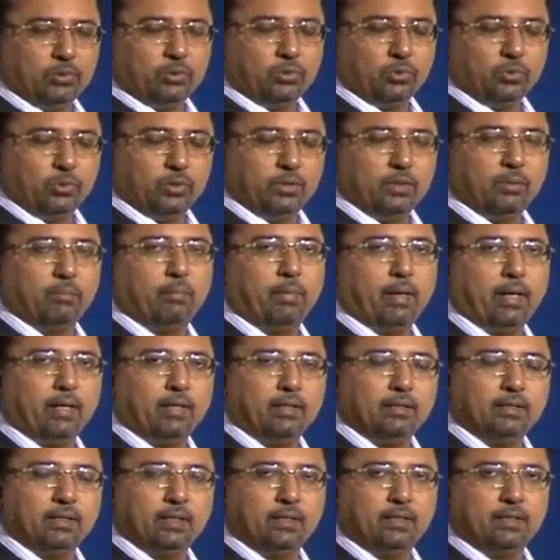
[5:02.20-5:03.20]
through in the
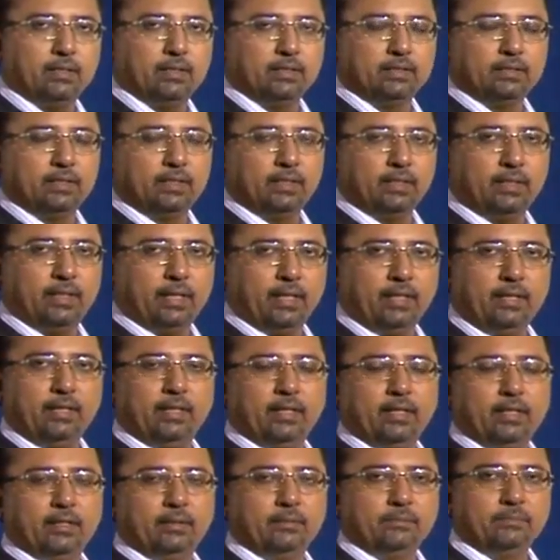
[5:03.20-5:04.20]
manner that it is
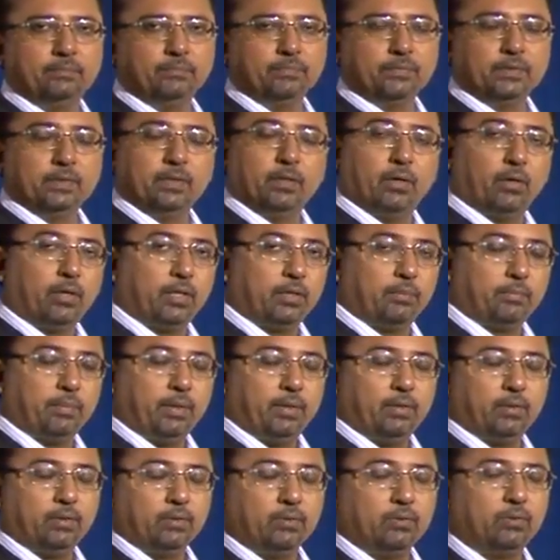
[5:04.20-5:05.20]
intended, or it may
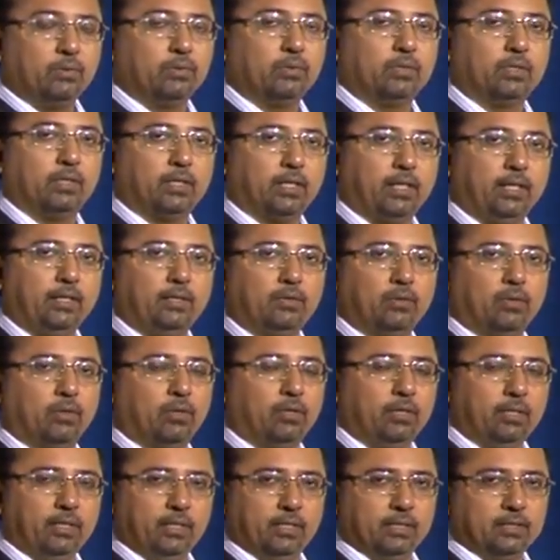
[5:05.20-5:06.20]
not go to the right
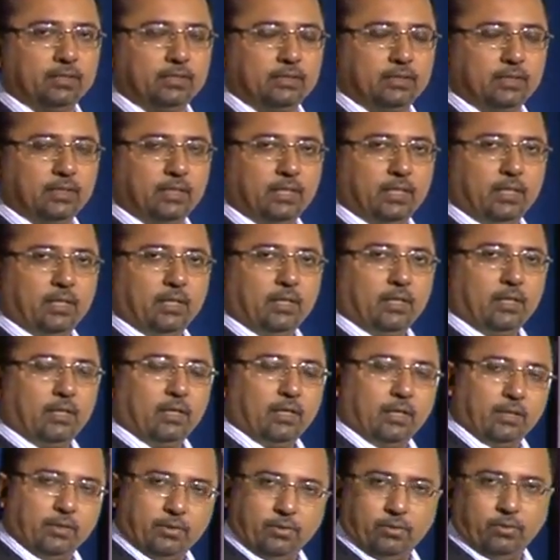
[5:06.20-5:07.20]
audience.
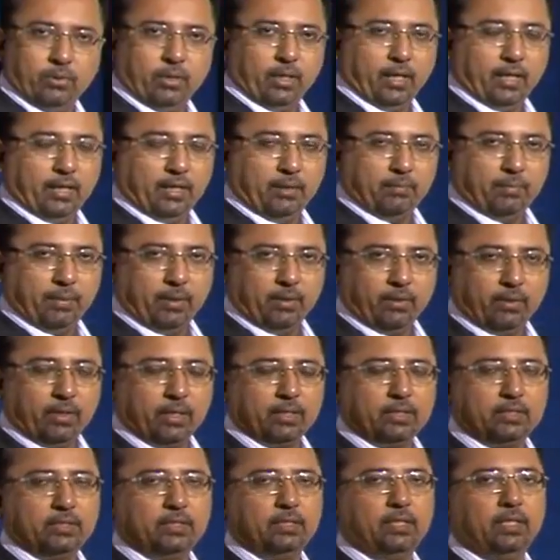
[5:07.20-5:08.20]
and it may not
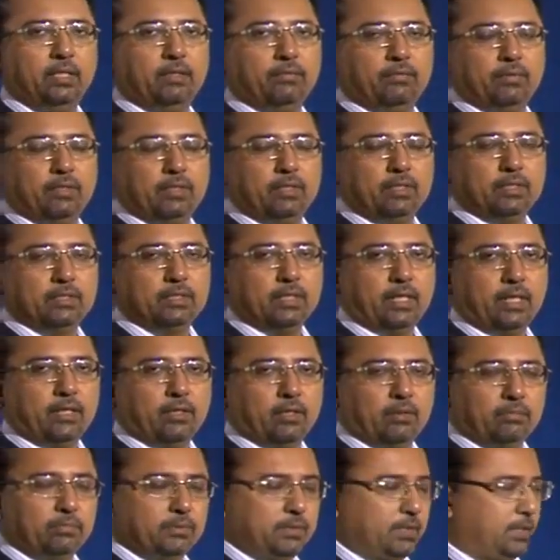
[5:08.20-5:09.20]
achieve the desired
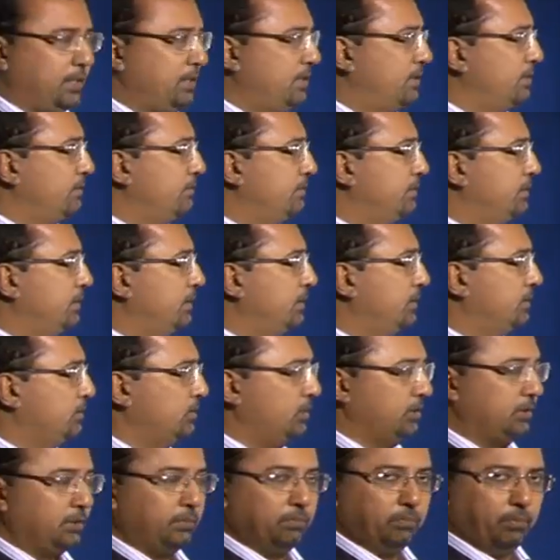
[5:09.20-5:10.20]
objectives. So
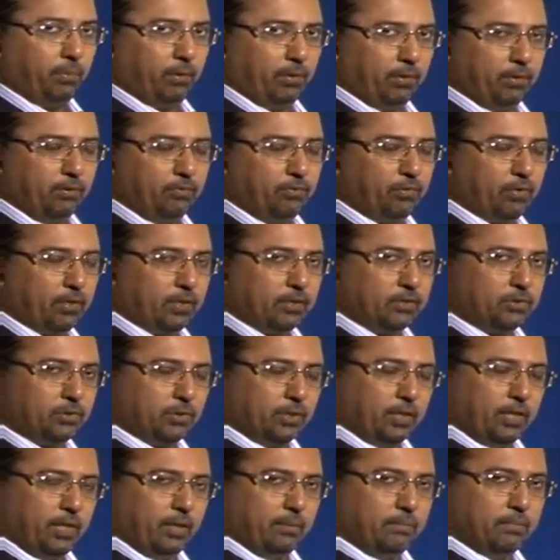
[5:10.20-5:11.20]
it's important for us to
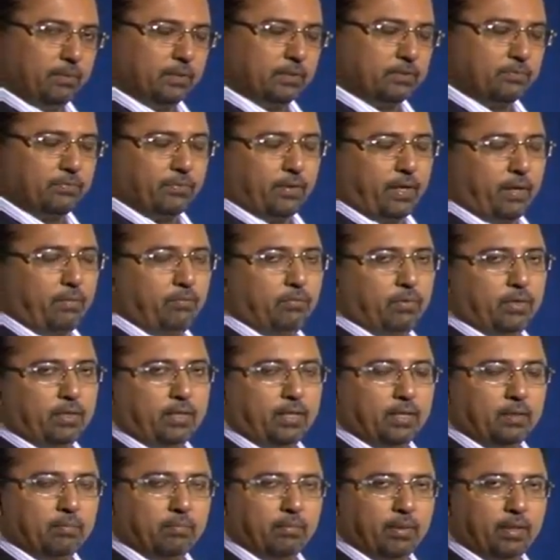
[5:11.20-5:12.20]
keep this
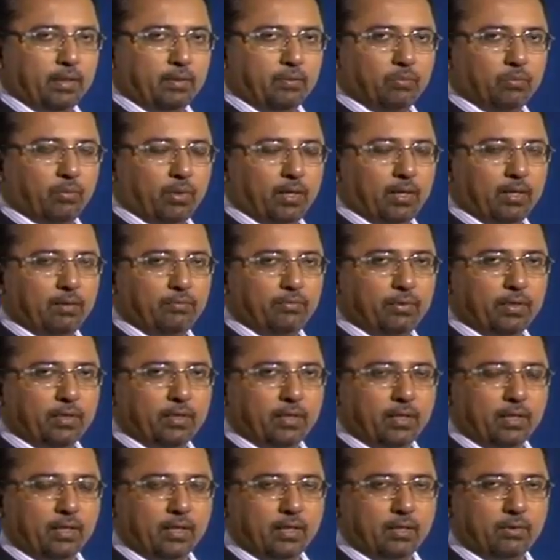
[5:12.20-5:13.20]
framework in mind while
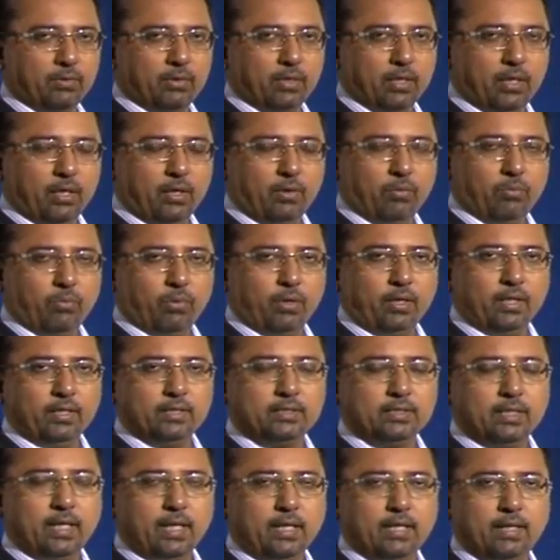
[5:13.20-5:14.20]
figuring out what
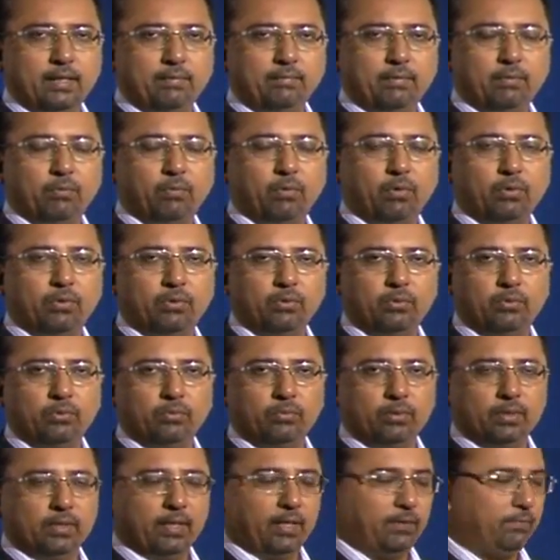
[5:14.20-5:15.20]
exactly we want to do
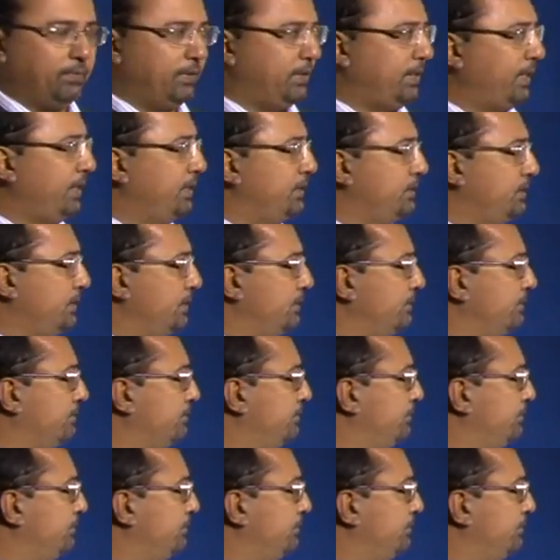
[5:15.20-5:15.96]
with advertising.